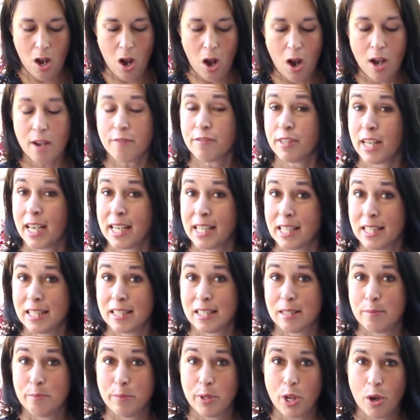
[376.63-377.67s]
I've taken
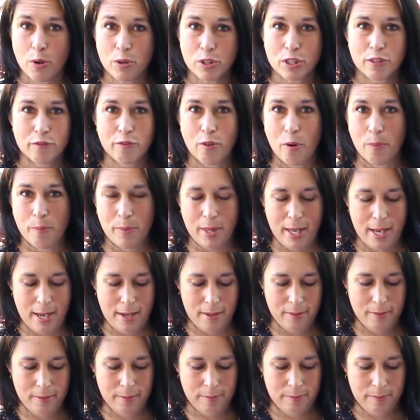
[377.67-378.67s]
some notes from there.